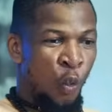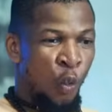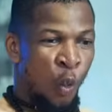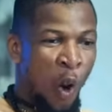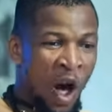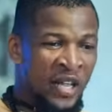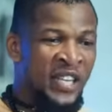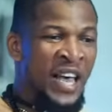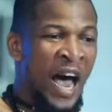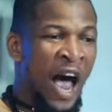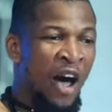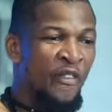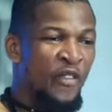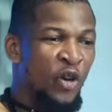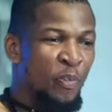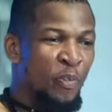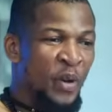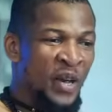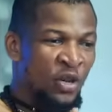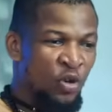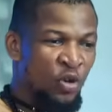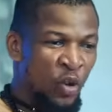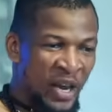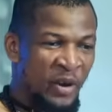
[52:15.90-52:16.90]
what have you
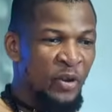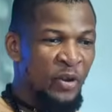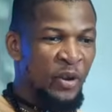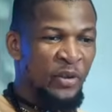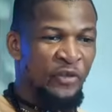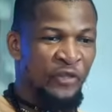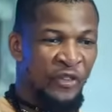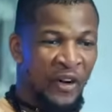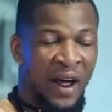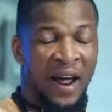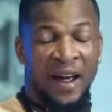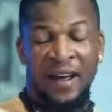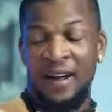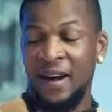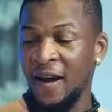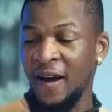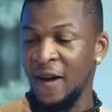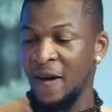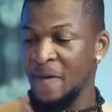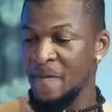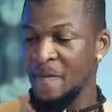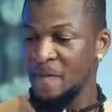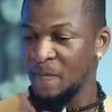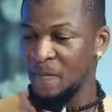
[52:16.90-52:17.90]
been doing with Frank?